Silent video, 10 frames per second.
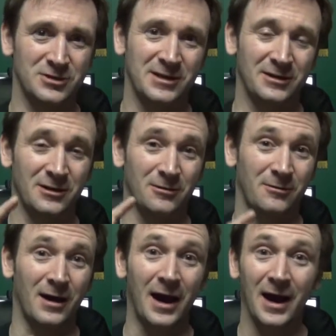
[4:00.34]
skin
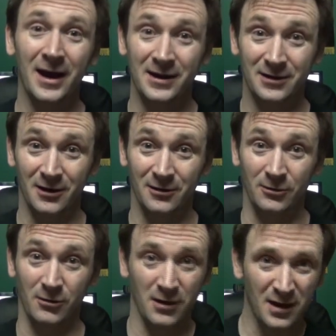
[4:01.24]
color, eye
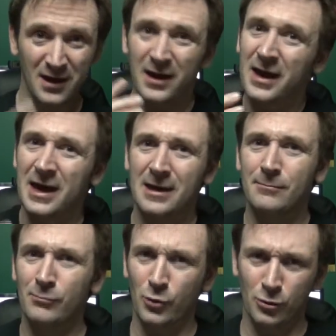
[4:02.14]
color.
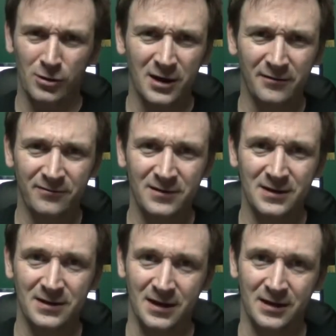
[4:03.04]
And more often
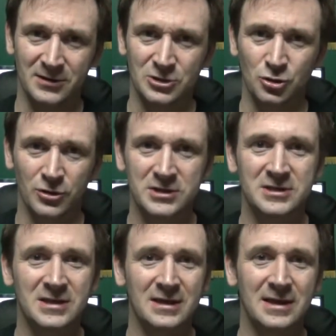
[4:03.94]
than not, the
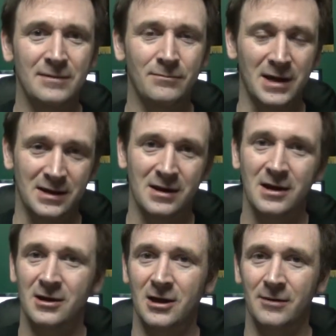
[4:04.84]
choices that they make
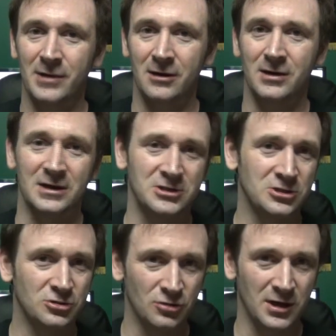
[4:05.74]
come out as
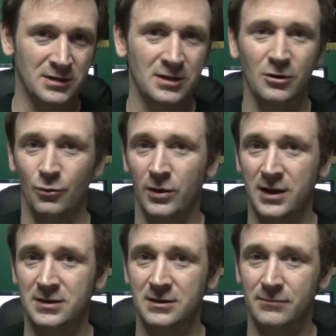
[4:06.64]
straight,
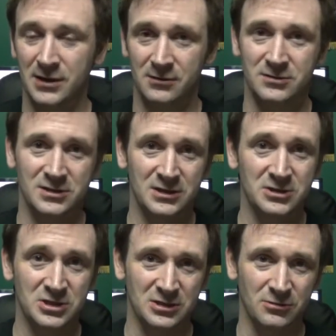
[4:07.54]
white, male,
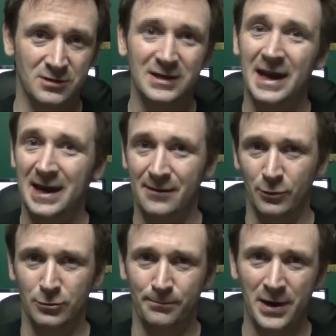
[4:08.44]
cisgendered, and
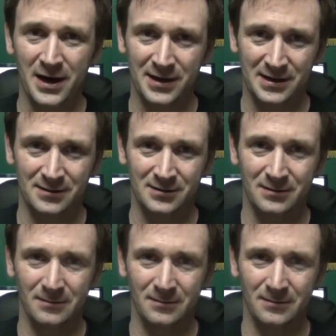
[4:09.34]
able-bodied.